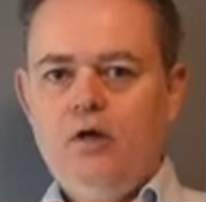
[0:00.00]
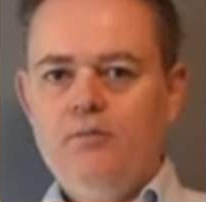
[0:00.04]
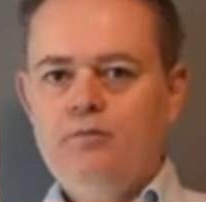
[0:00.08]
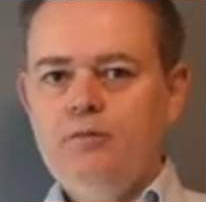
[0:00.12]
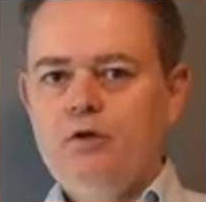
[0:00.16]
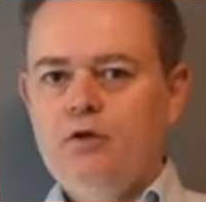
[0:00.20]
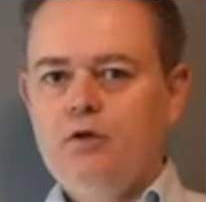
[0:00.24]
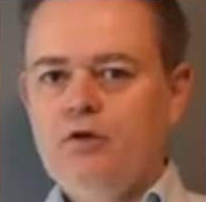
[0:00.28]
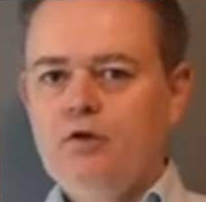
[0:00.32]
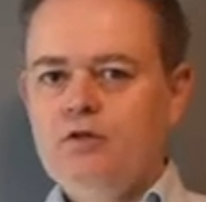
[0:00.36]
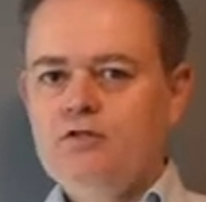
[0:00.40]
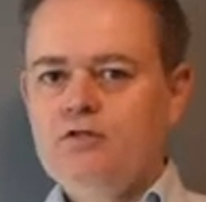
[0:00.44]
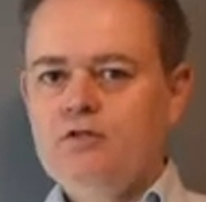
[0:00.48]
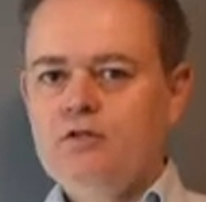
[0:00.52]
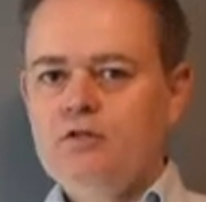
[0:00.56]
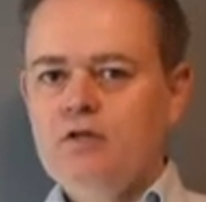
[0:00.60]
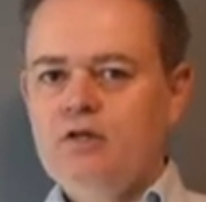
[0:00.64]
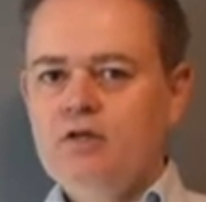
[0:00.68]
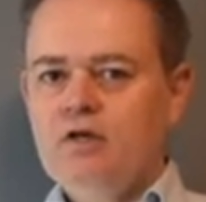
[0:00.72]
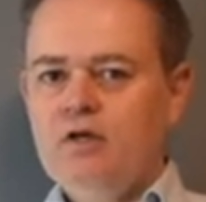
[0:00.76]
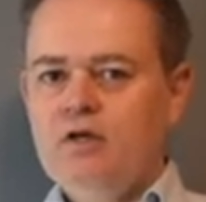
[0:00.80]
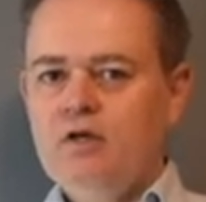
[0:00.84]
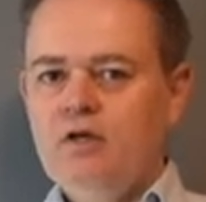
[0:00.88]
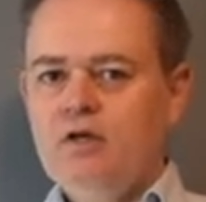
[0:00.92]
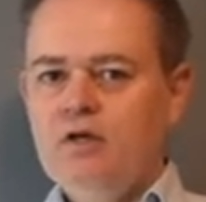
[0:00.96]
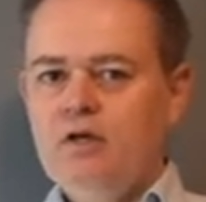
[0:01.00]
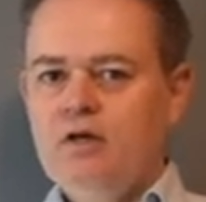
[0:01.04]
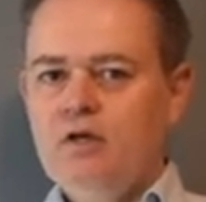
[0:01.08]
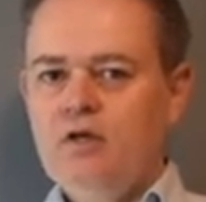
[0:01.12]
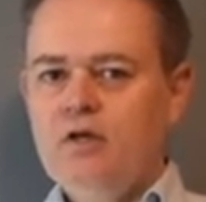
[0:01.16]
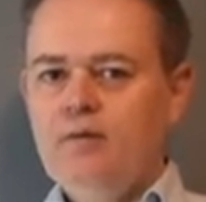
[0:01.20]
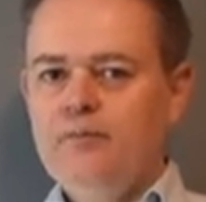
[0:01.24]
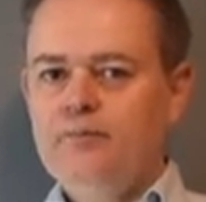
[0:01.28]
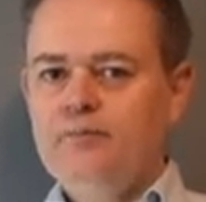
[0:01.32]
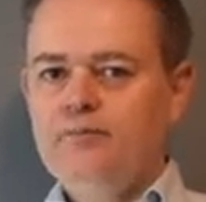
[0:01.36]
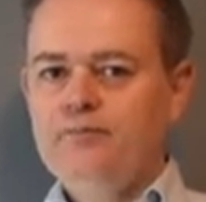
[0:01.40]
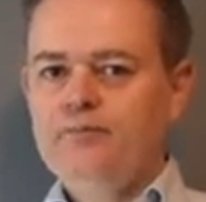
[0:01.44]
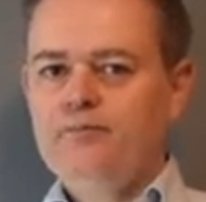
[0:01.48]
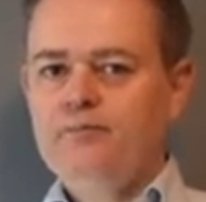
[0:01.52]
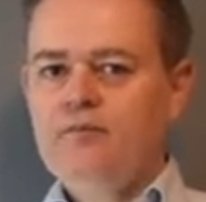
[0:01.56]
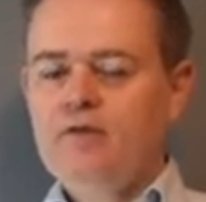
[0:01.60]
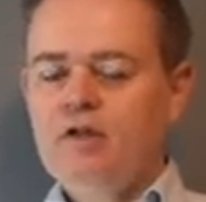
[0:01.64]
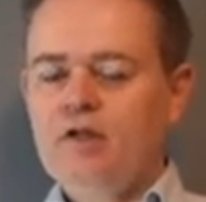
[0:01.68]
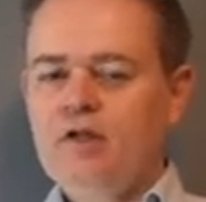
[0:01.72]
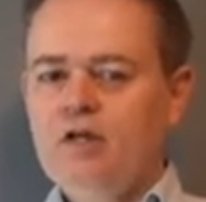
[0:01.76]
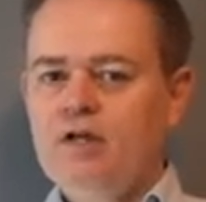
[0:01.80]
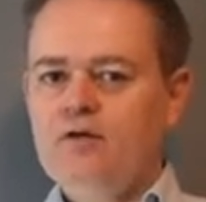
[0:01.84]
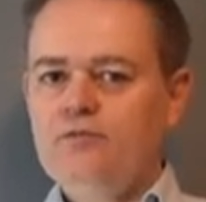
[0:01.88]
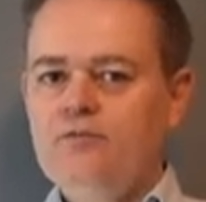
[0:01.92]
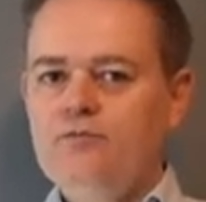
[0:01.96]
Because
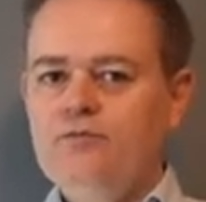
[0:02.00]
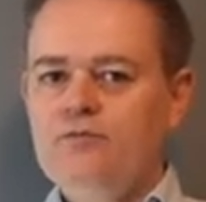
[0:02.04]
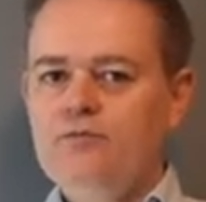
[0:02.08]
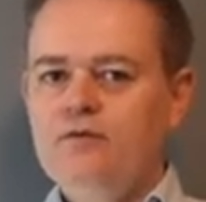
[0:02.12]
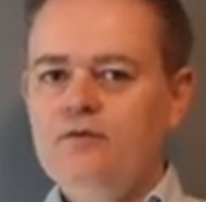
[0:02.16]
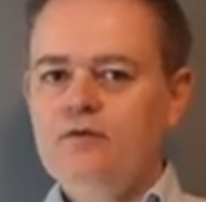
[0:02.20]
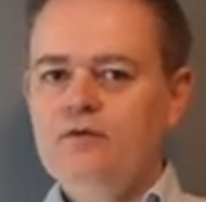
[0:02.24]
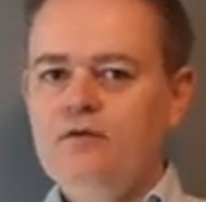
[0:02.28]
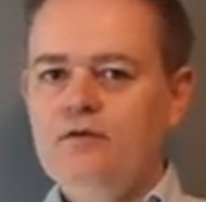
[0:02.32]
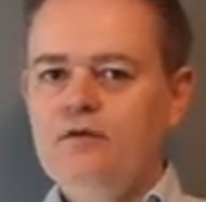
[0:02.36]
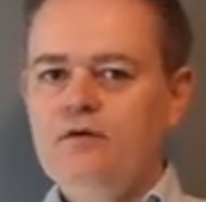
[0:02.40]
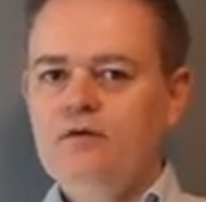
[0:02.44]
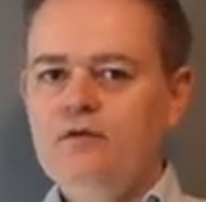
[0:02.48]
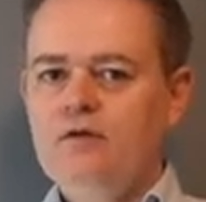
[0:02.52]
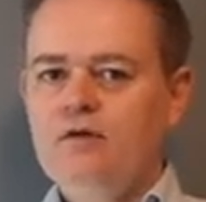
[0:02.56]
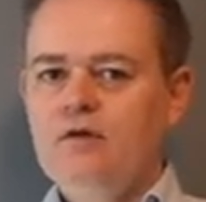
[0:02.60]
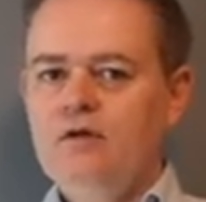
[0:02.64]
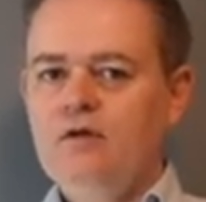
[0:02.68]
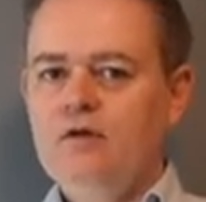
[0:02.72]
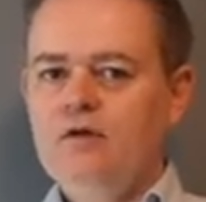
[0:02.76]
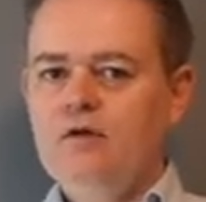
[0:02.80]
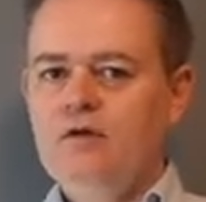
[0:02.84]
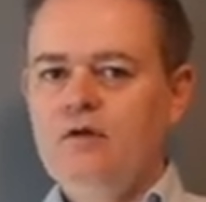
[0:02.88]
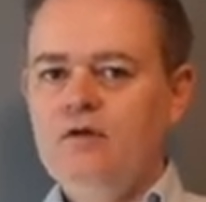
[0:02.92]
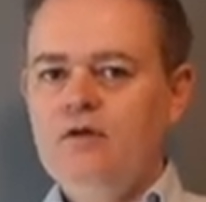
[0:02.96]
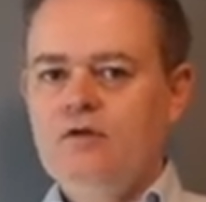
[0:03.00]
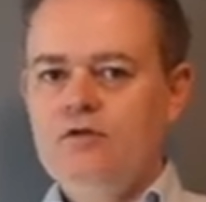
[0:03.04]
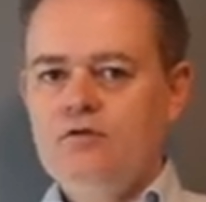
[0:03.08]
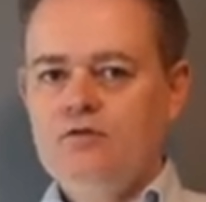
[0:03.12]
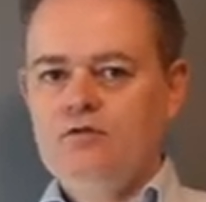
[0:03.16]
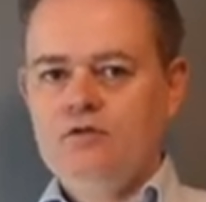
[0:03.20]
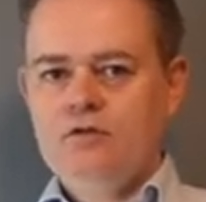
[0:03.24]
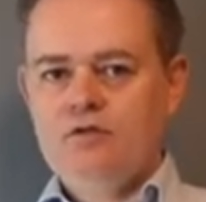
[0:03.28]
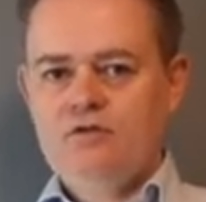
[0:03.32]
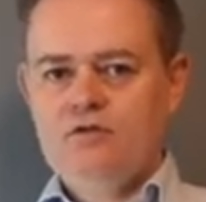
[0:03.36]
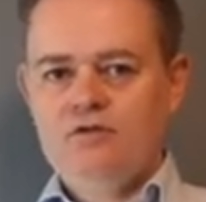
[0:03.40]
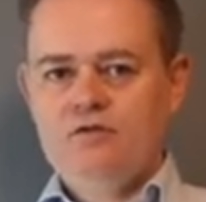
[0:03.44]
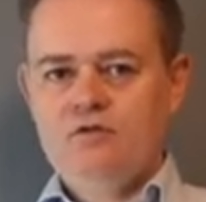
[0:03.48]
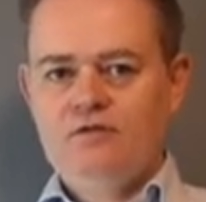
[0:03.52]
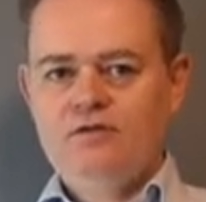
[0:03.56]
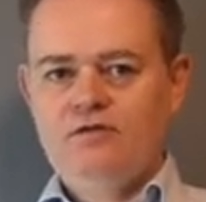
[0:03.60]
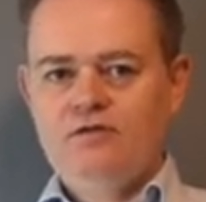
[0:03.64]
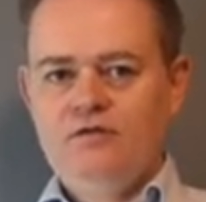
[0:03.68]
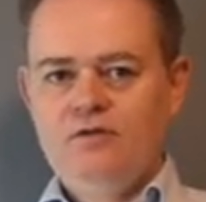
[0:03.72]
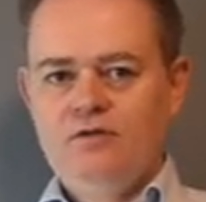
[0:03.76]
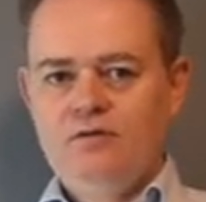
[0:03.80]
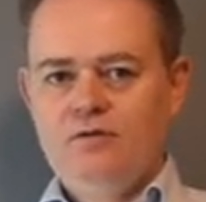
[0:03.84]
if you just